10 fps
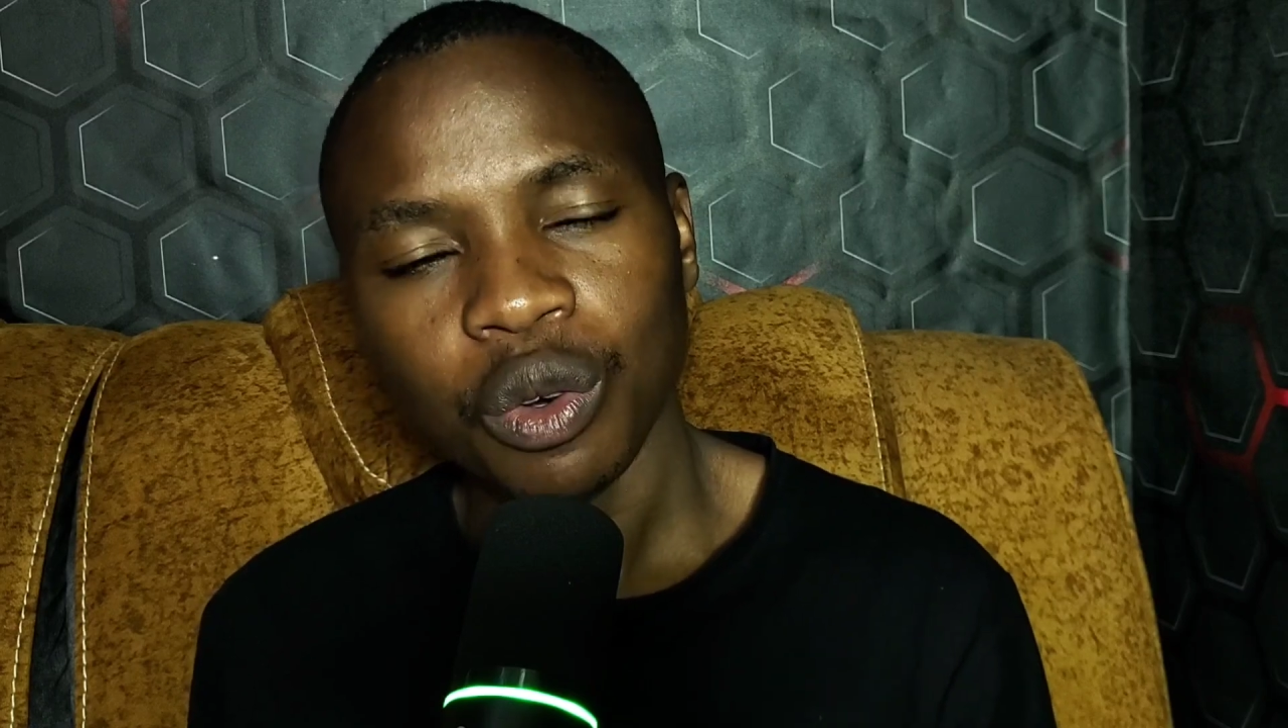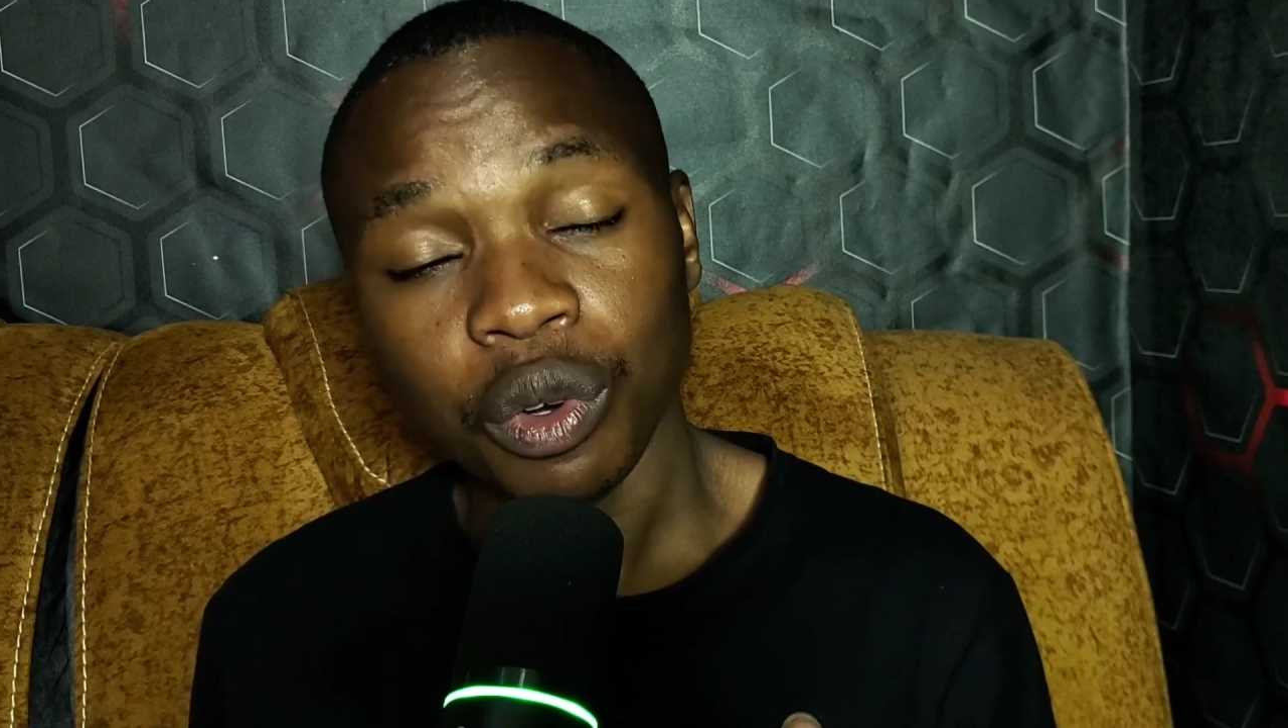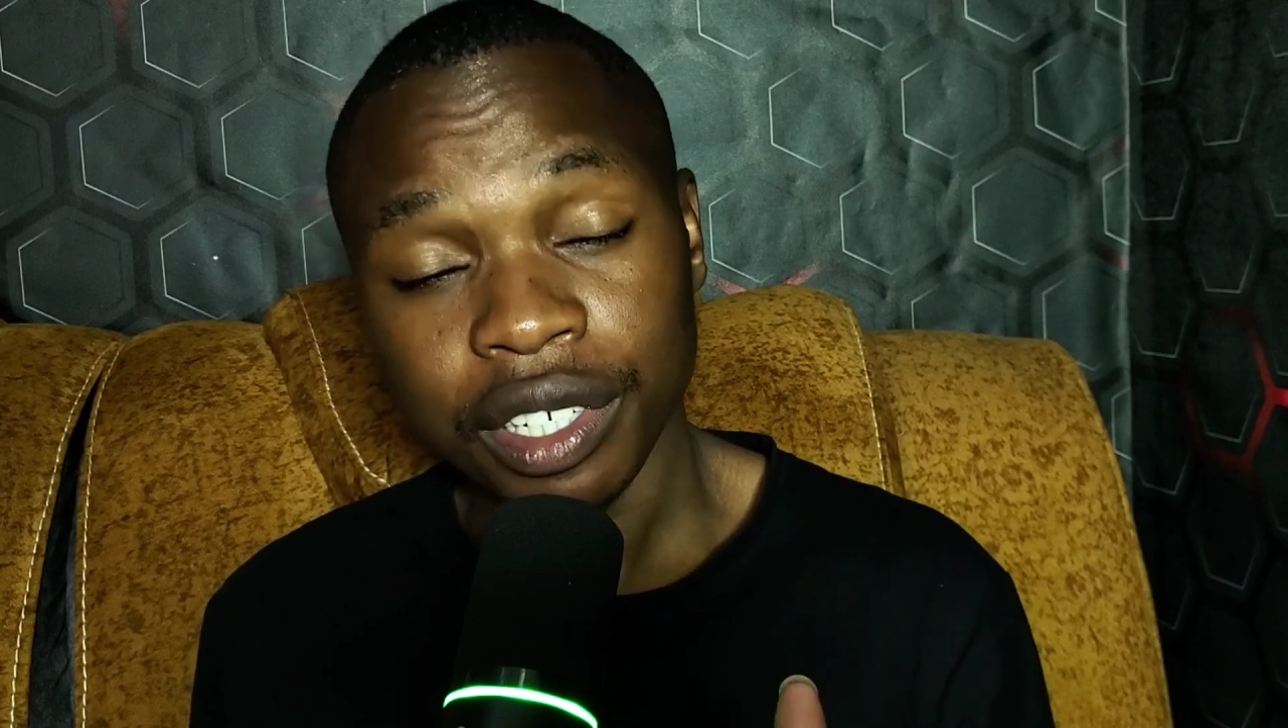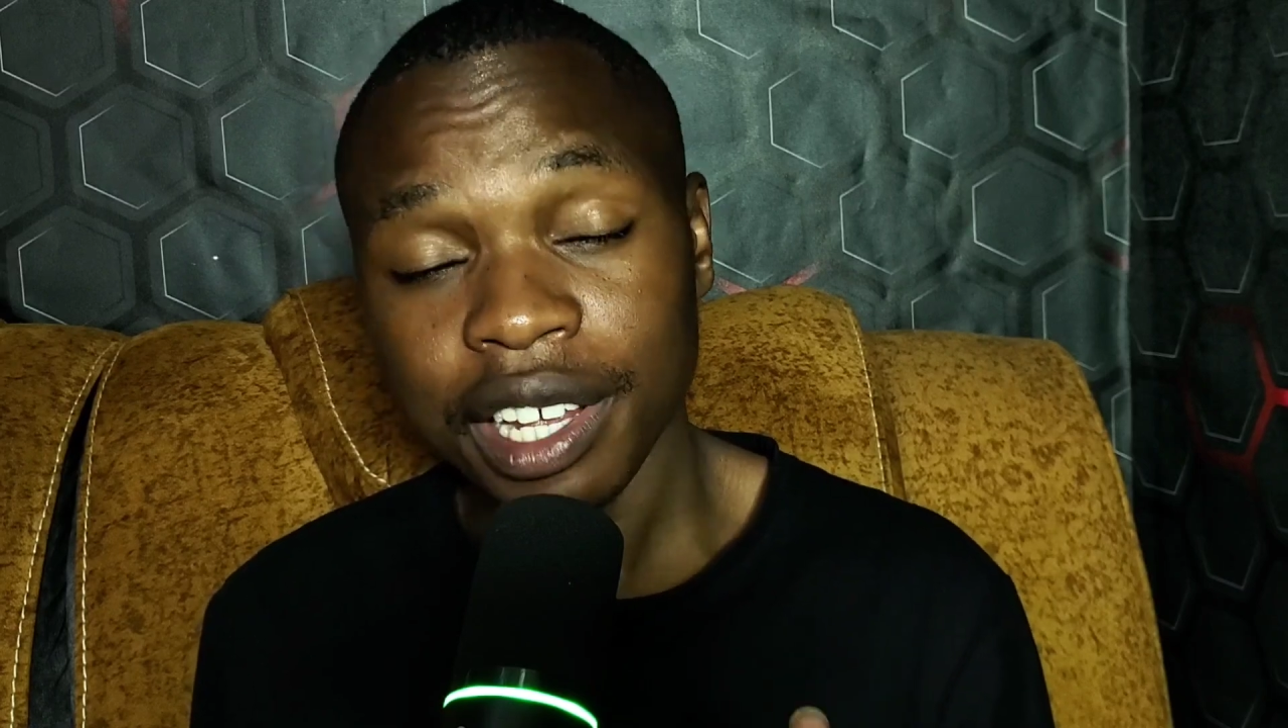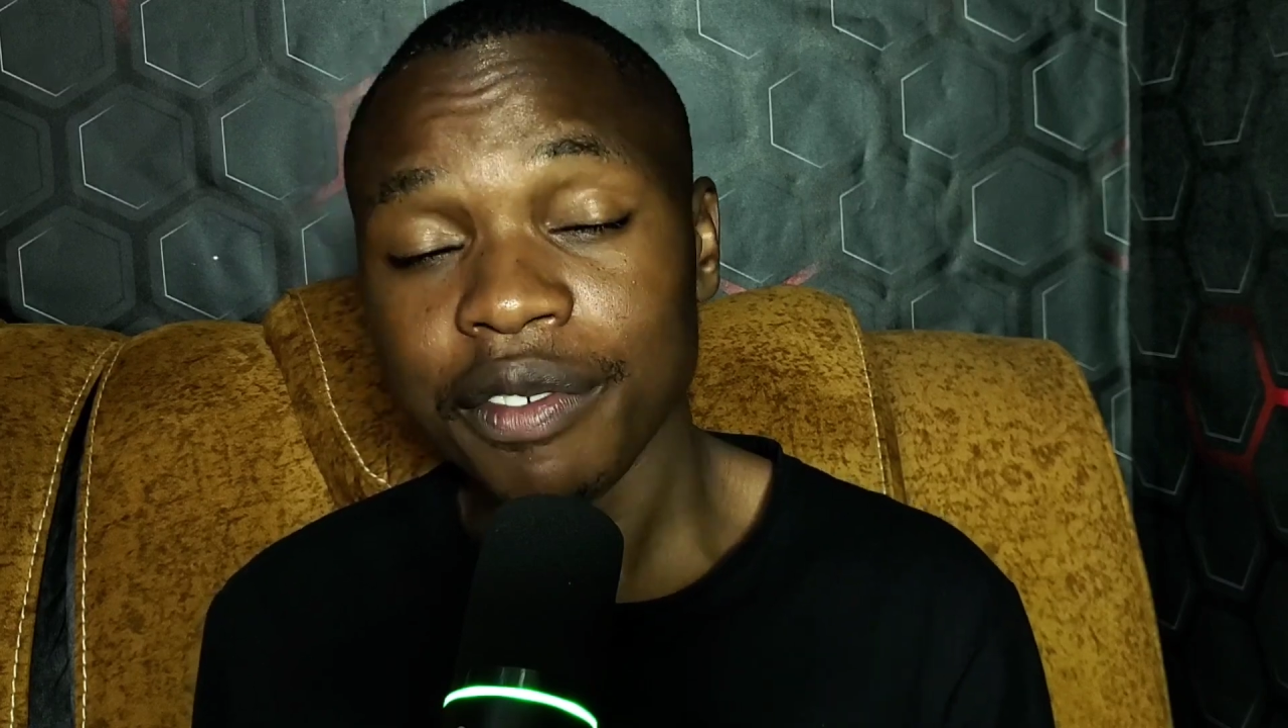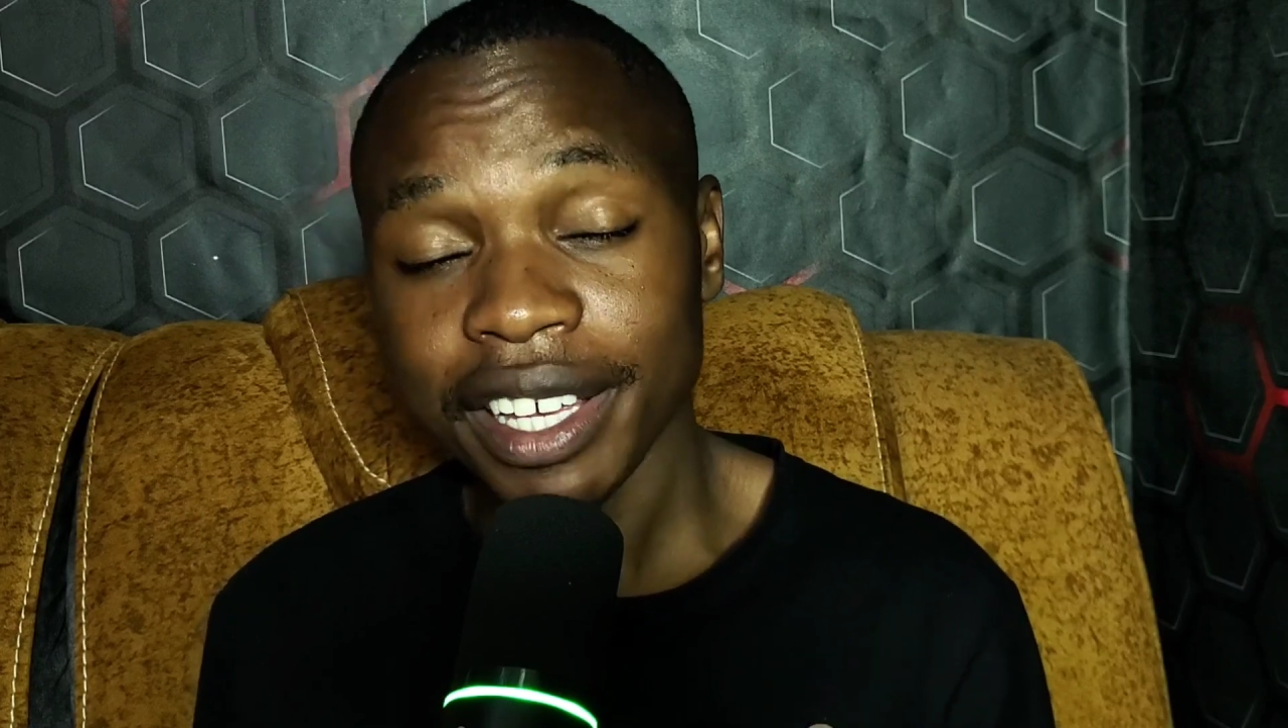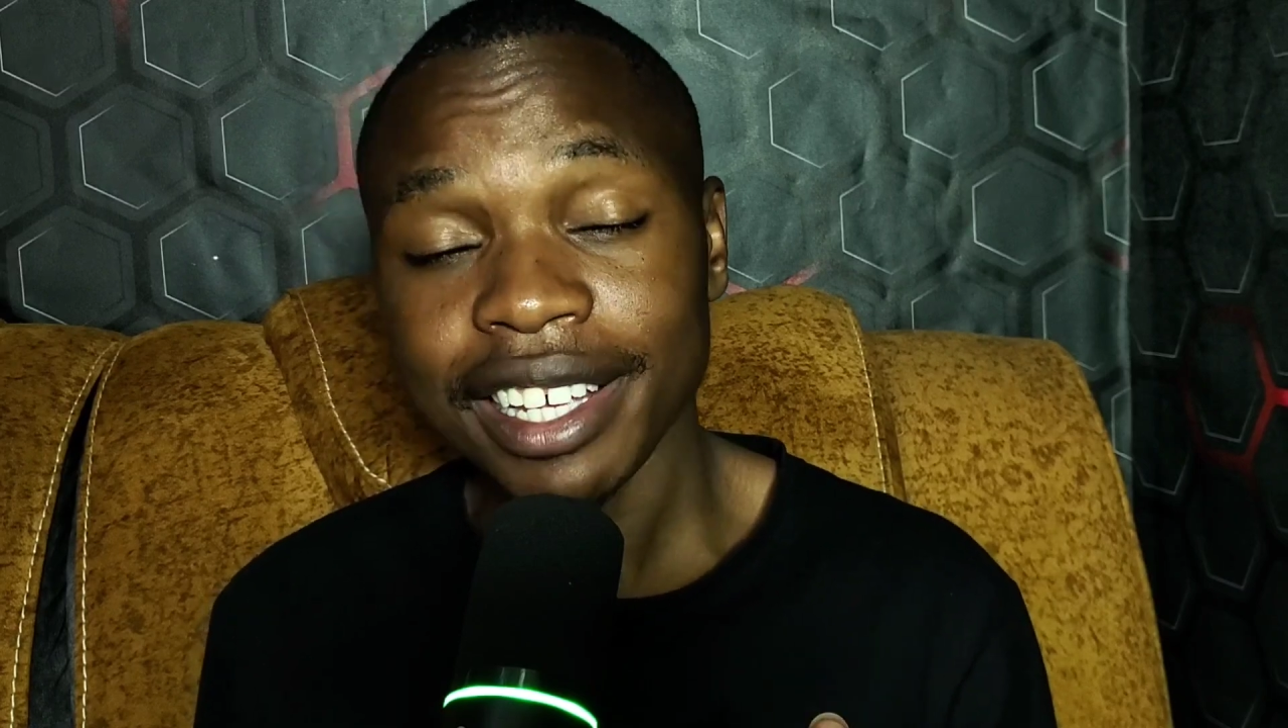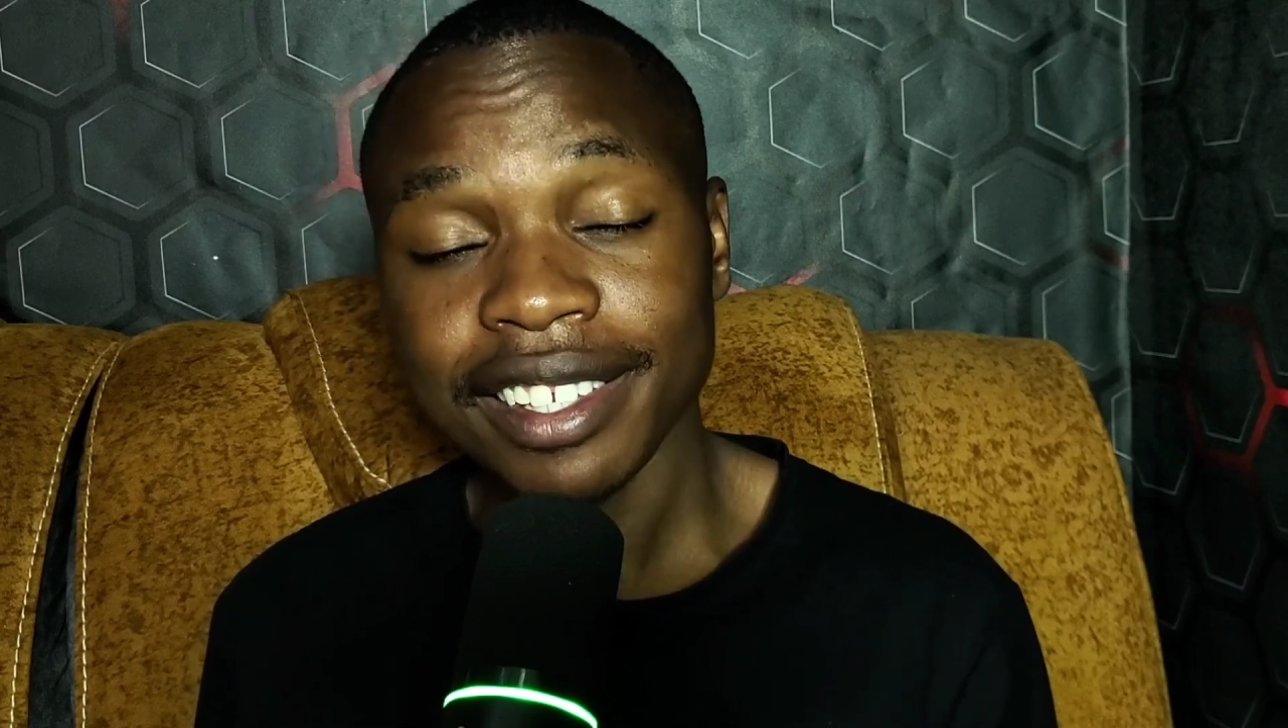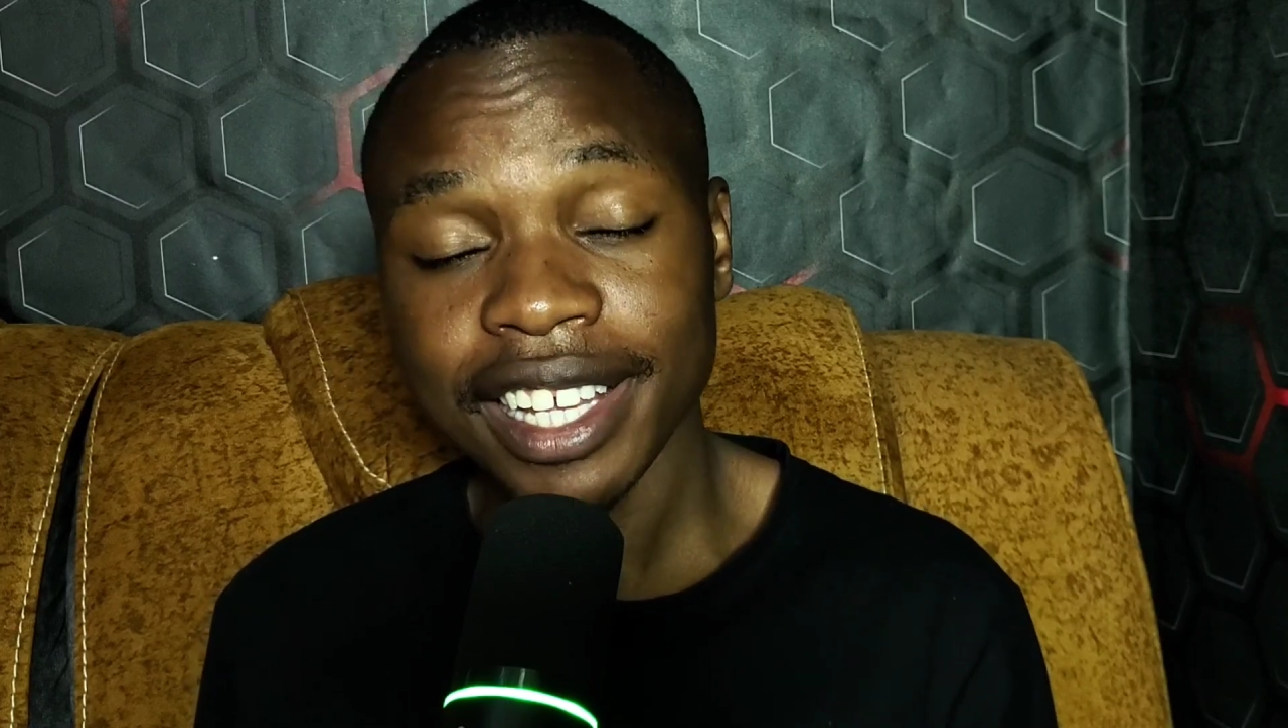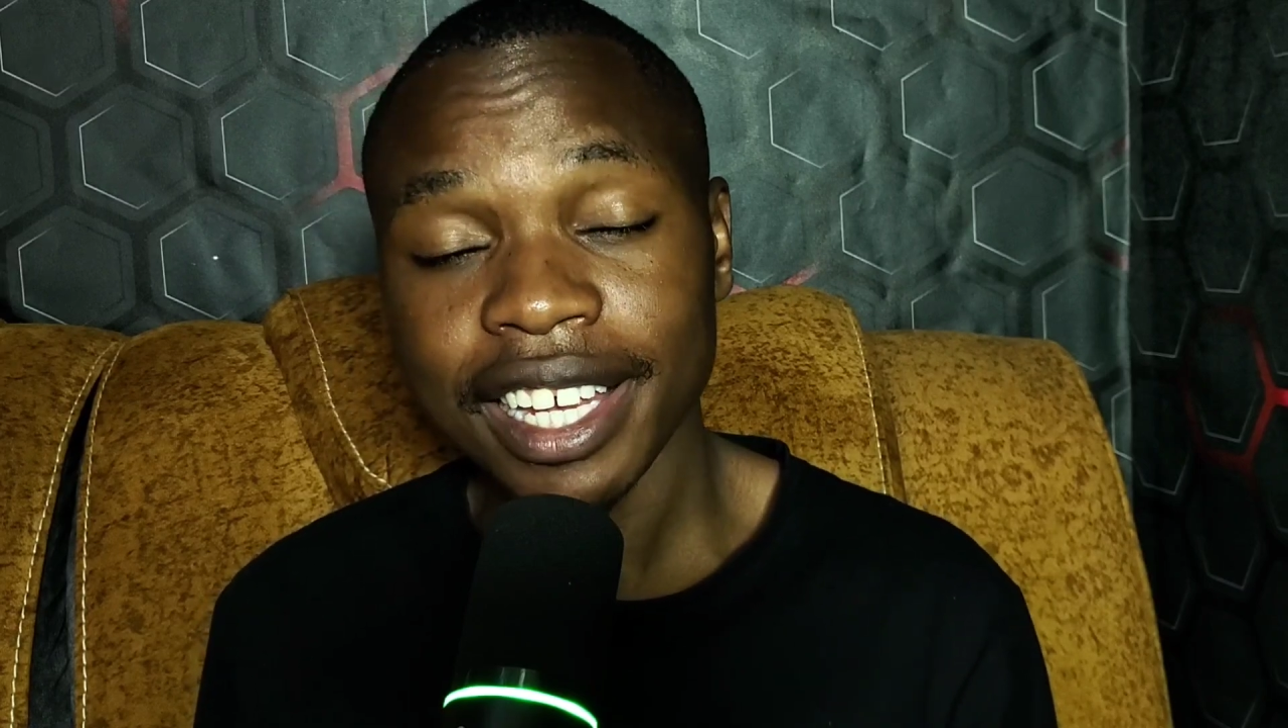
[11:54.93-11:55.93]
Whatever he
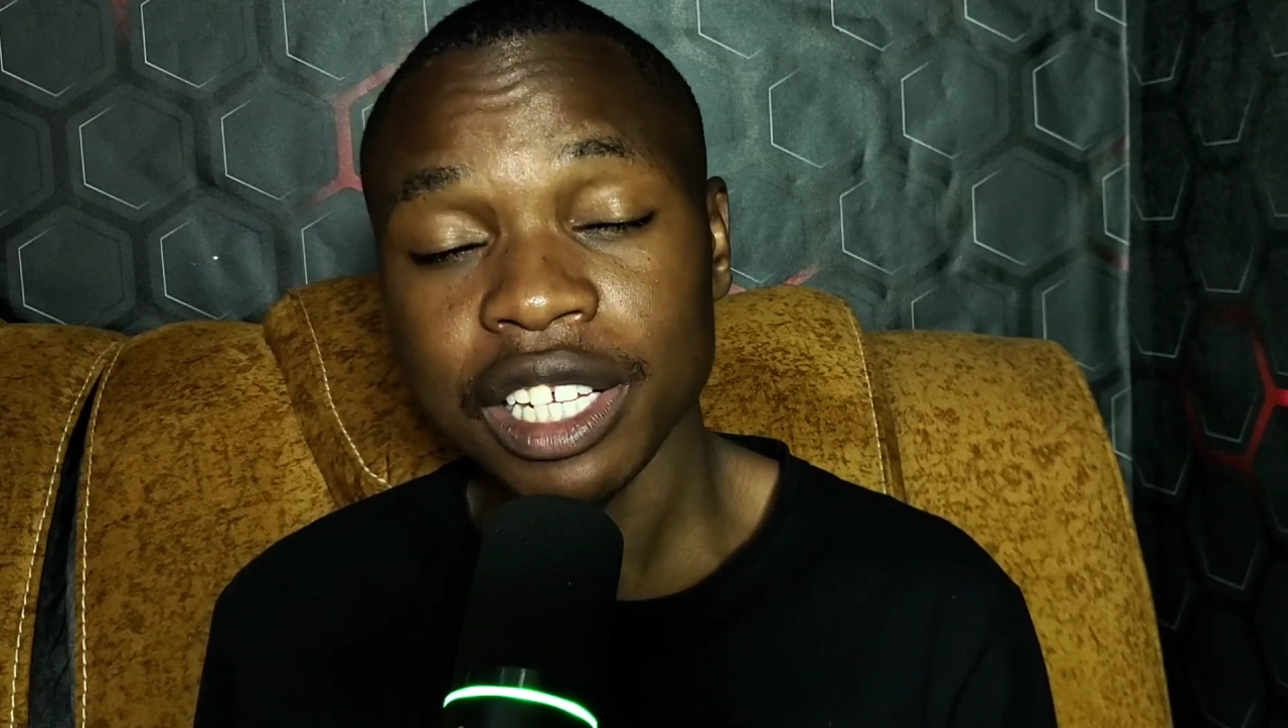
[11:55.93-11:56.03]
has said